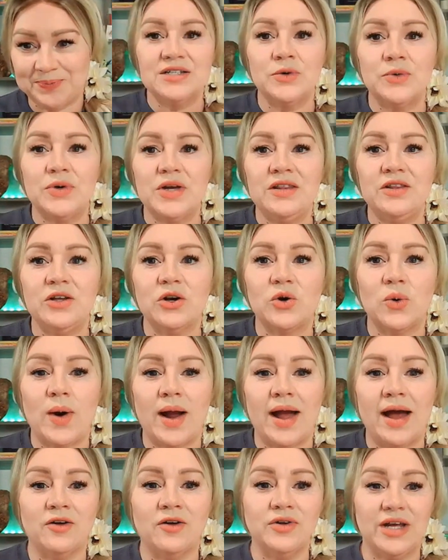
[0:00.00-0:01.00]
So, in the
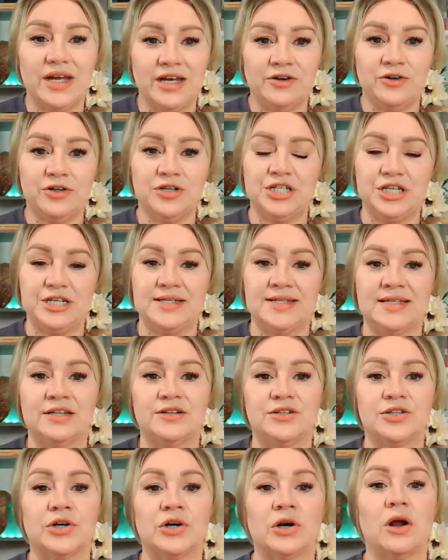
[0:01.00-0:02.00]
crown energy
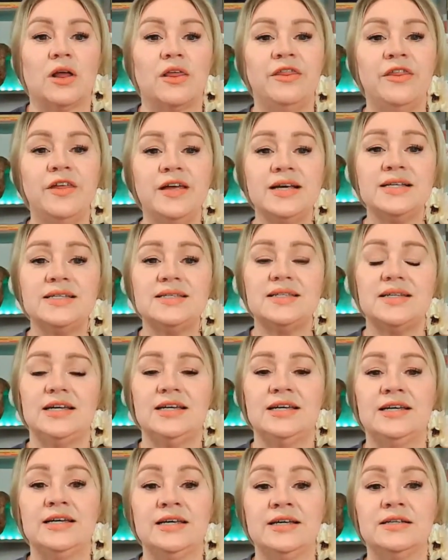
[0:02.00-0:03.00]
center, this
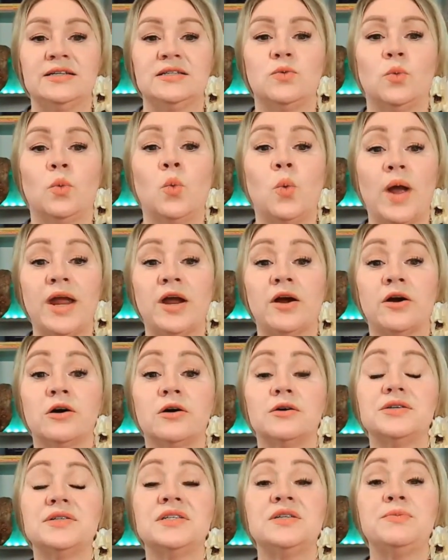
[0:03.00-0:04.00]
is
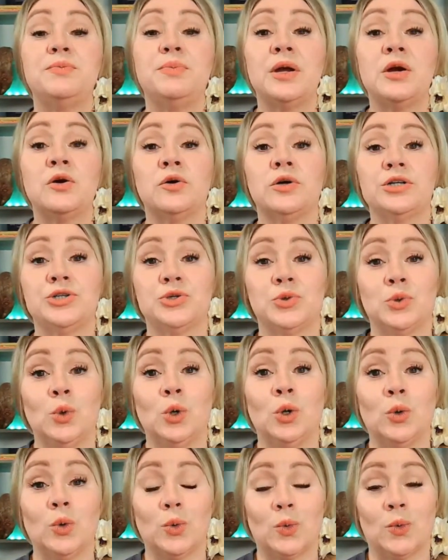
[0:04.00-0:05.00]
where
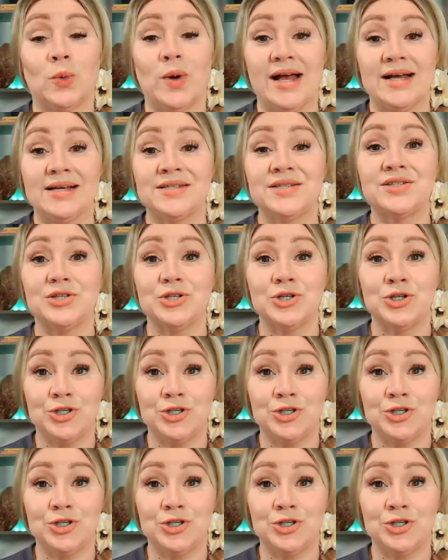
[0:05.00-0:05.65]
spiritual rest